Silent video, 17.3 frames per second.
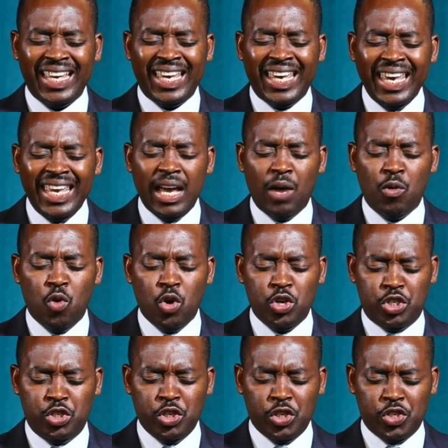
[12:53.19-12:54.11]
hear
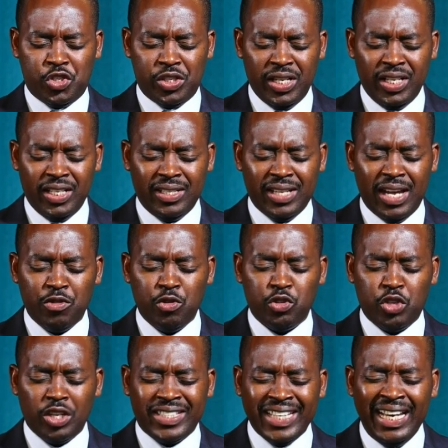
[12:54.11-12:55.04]
what you're saying,
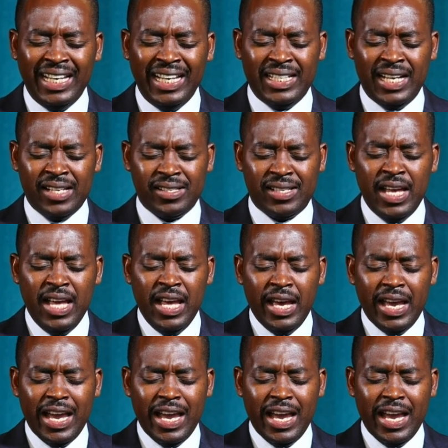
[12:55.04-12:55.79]
what you're telling us,